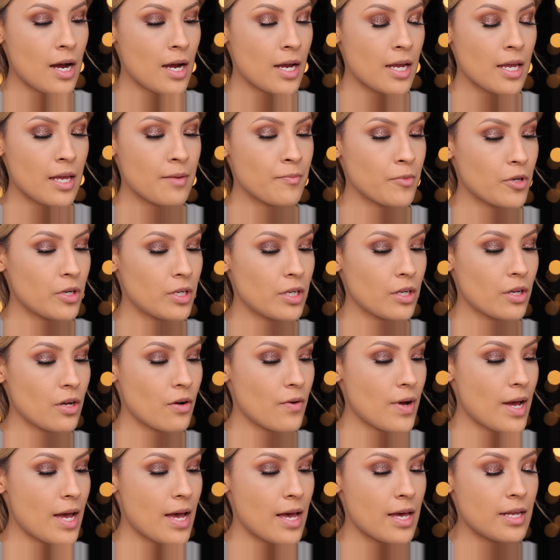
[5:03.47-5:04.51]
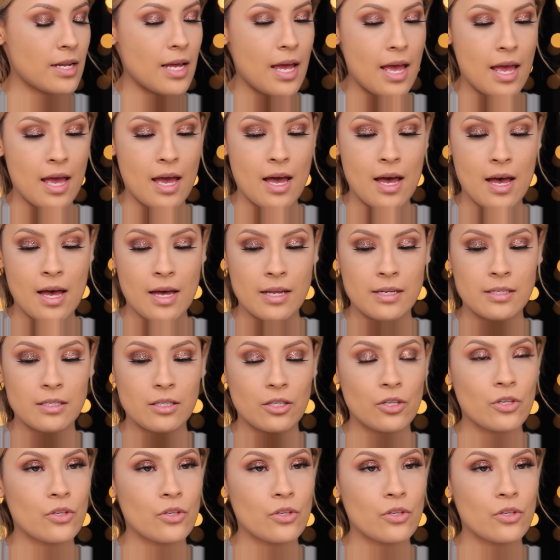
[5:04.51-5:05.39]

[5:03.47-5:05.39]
I am gonna go ahead and